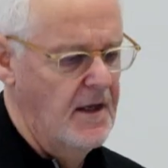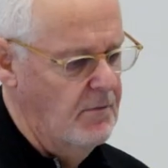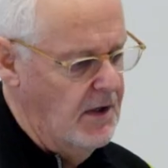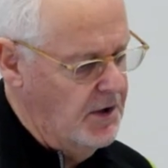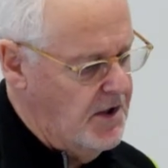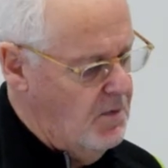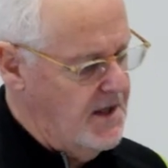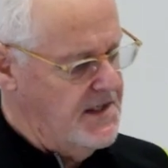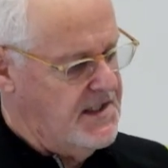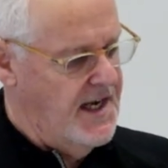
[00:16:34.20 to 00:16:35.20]
Well, look at
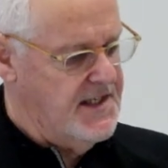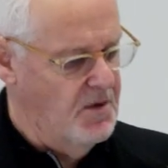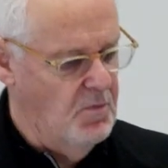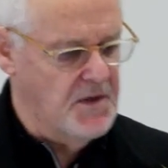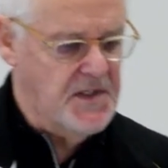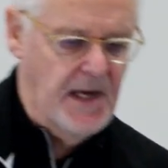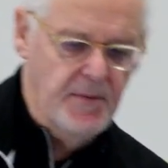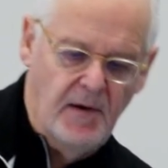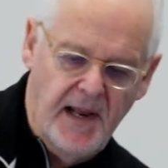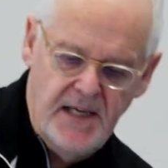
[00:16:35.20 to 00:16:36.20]
what it says in 1
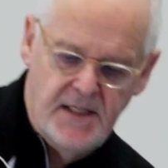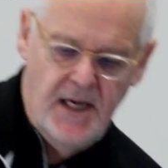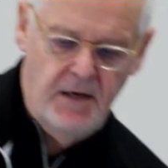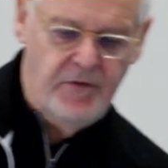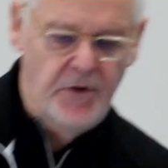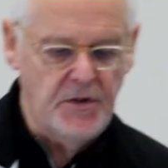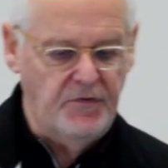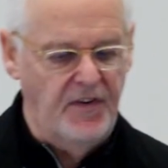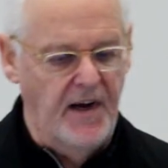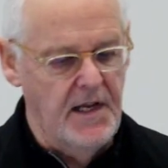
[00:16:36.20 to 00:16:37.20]
Samuel 18, verse
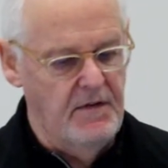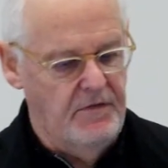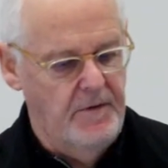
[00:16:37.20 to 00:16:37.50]
5.